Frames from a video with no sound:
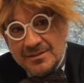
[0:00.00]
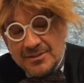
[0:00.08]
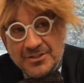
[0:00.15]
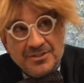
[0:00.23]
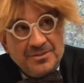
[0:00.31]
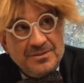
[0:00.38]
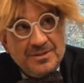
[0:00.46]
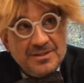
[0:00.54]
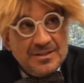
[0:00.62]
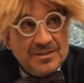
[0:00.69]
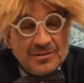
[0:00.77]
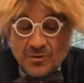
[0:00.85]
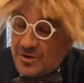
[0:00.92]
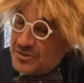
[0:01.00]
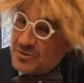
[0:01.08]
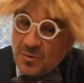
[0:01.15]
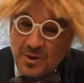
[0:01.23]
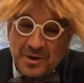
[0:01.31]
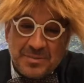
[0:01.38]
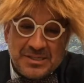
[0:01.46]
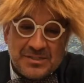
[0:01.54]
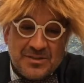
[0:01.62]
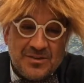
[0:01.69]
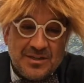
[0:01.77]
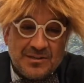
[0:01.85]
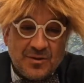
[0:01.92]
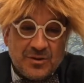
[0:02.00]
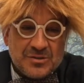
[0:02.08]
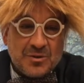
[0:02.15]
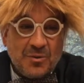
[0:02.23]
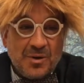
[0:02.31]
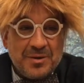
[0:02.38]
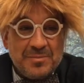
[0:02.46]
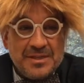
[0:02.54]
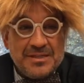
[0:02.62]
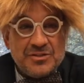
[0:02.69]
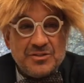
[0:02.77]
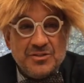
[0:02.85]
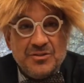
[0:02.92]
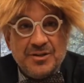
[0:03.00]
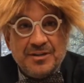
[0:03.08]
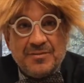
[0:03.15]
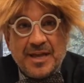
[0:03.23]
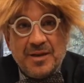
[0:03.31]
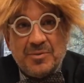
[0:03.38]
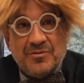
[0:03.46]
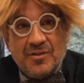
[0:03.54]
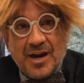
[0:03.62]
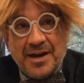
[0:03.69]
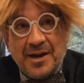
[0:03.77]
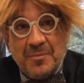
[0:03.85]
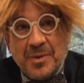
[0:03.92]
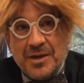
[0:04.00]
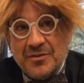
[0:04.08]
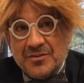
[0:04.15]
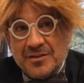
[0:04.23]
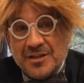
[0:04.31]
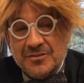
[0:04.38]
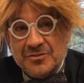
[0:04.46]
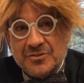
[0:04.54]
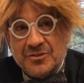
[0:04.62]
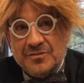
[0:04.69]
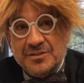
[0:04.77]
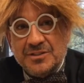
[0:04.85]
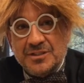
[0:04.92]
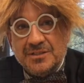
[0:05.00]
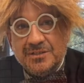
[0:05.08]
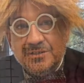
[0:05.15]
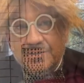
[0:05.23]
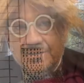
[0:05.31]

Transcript: Do you? Lawyers don't want to be sued, and lawyers don't want to be sued if they provide unbundled legal services.